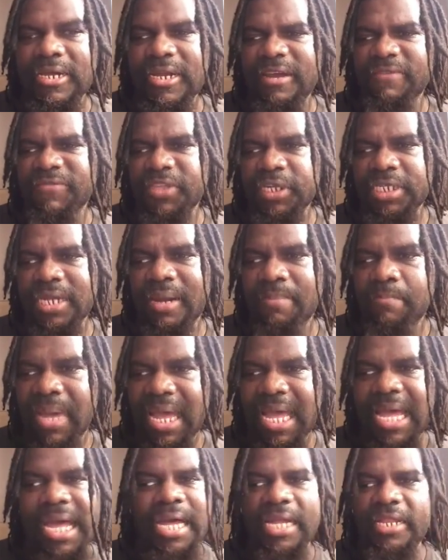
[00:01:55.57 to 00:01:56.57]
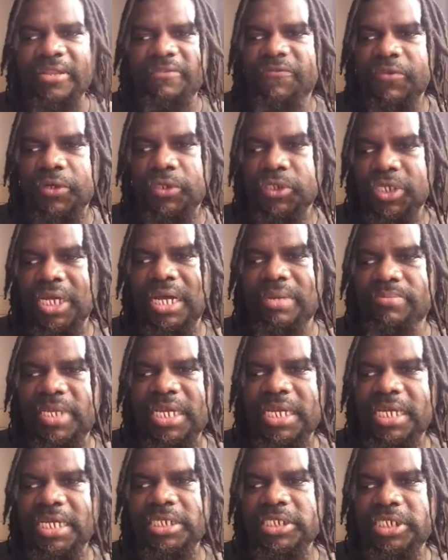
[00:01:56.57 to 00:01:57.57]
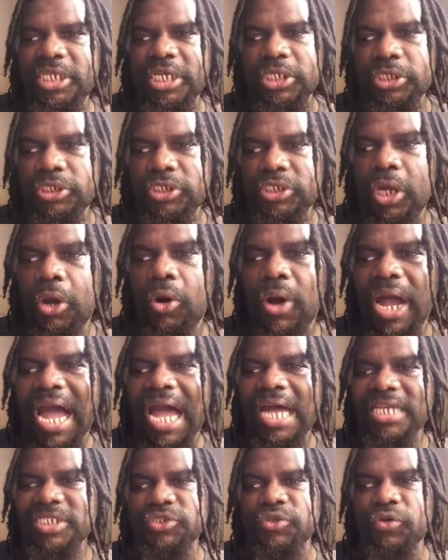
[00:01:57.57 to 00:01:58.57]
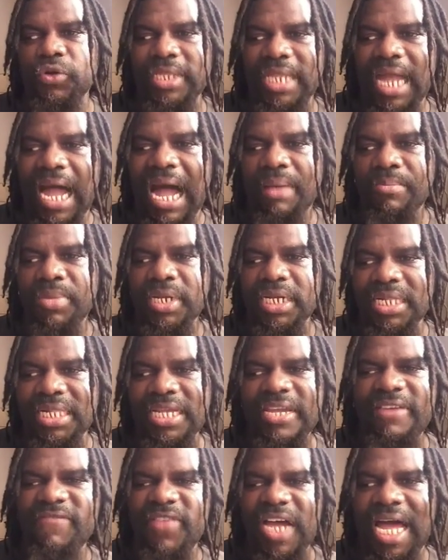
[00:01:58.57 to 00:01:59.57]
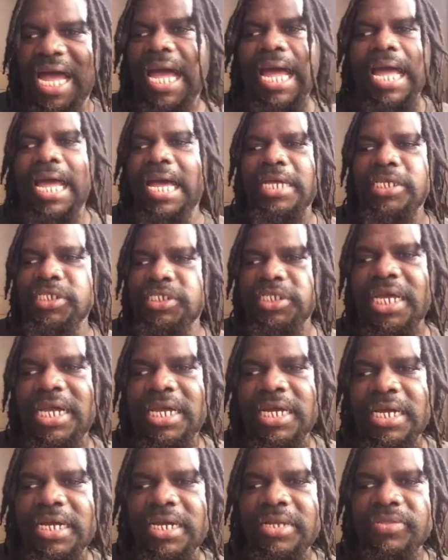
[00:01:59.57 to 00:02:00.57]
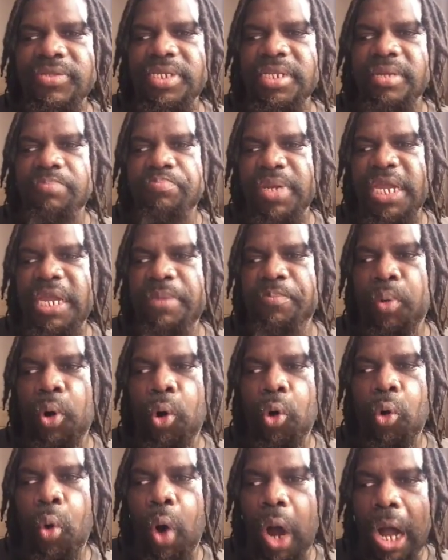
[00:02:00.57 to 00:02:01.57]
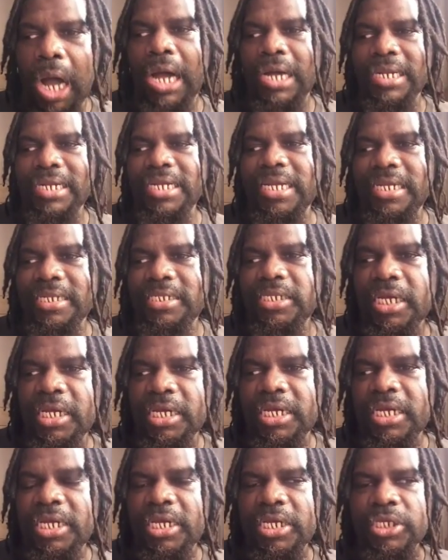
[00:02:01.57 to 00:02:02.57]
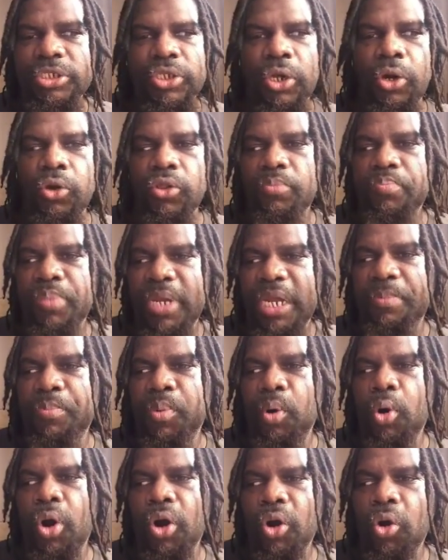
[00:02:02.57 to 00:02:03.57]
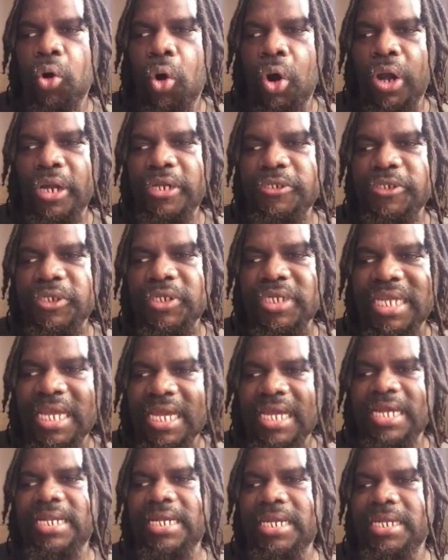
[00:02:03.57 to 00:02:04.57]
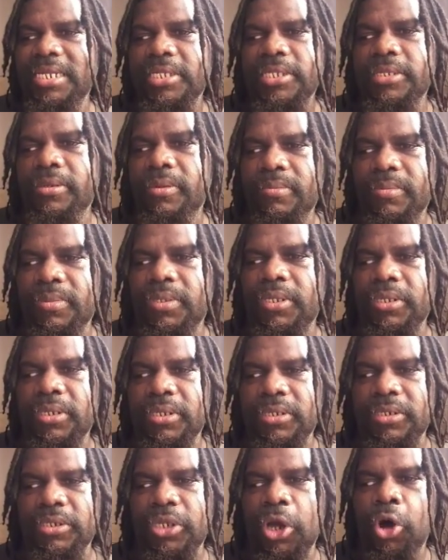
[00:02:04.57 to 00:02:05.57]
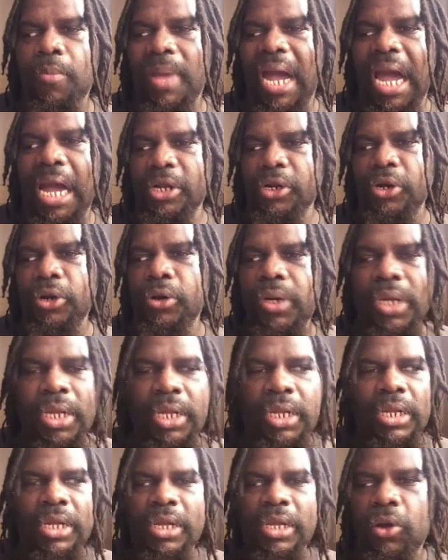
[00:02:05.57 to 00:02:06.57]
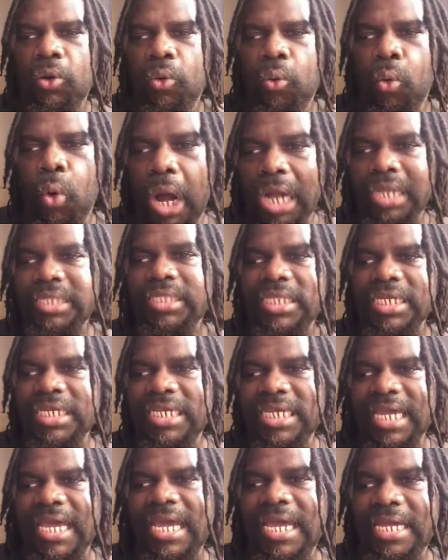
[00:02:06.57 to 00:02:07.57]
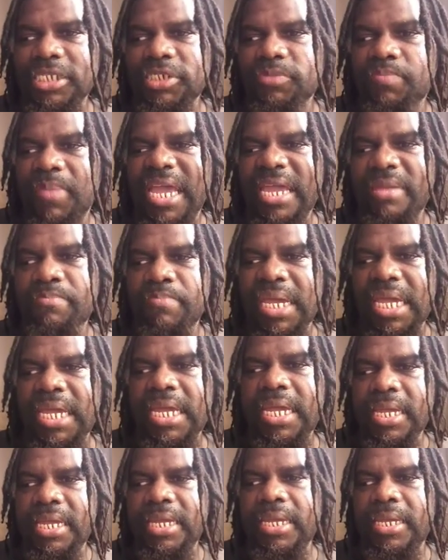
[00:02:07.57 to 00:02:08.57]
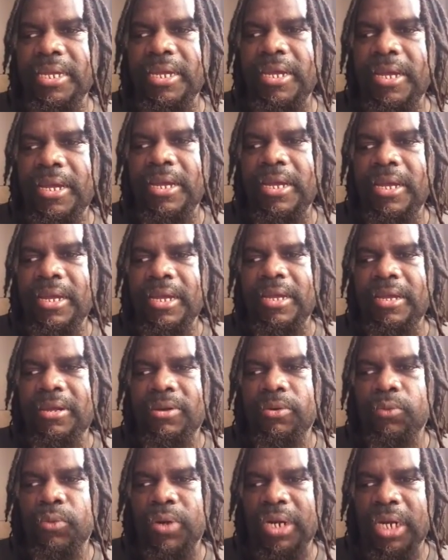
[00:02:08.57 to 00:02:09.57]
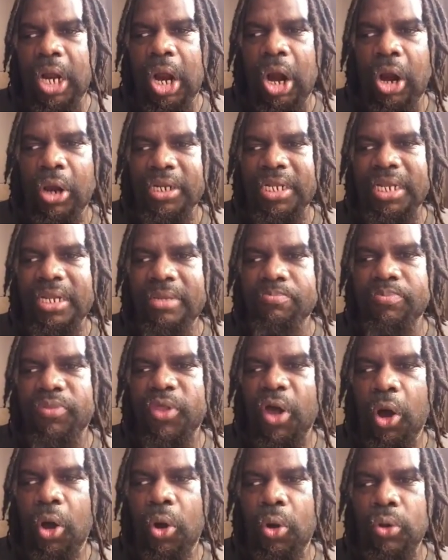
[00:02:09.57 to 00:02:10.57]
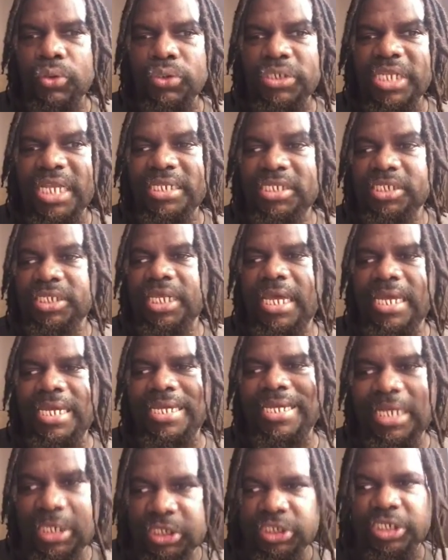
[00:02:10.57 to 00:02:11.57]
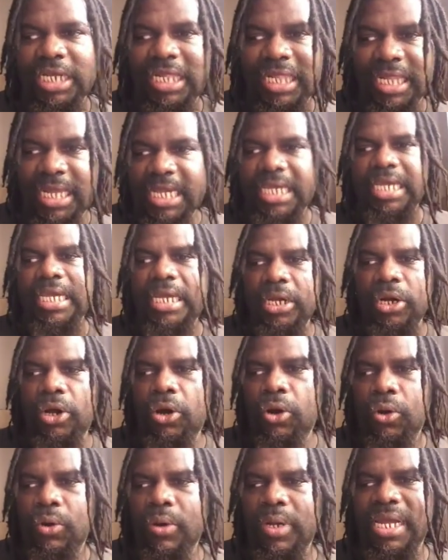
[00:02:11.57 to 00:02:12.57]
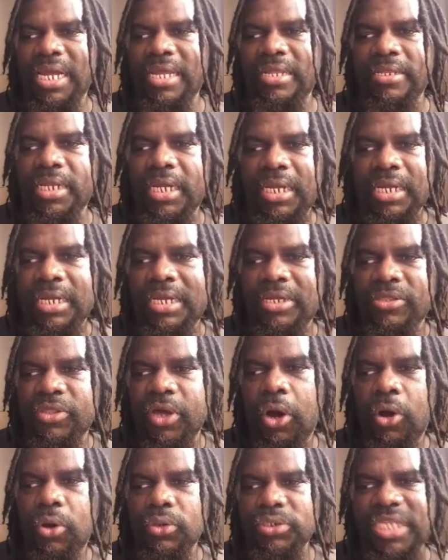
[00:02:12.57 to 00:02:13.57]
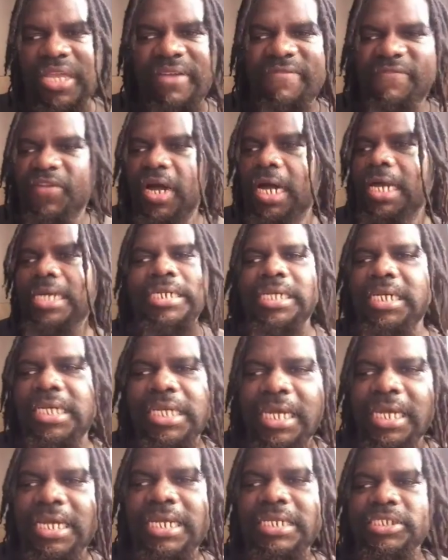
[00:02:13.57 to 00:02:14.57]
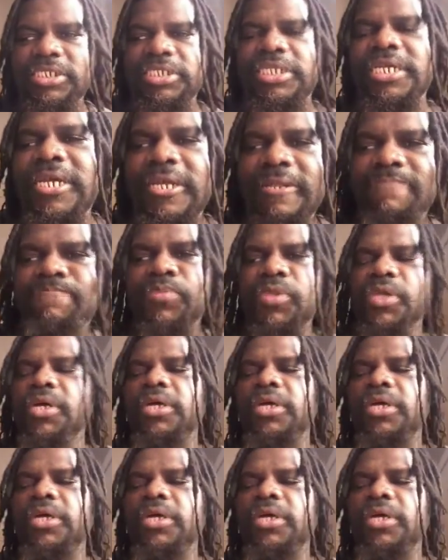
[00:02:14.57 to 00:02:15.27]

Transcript: if the demand for something is just so astronomically vast, then the people want it. So the people are going to get it no matter what the case may be regarding those that say it's illegal and those that fight against it.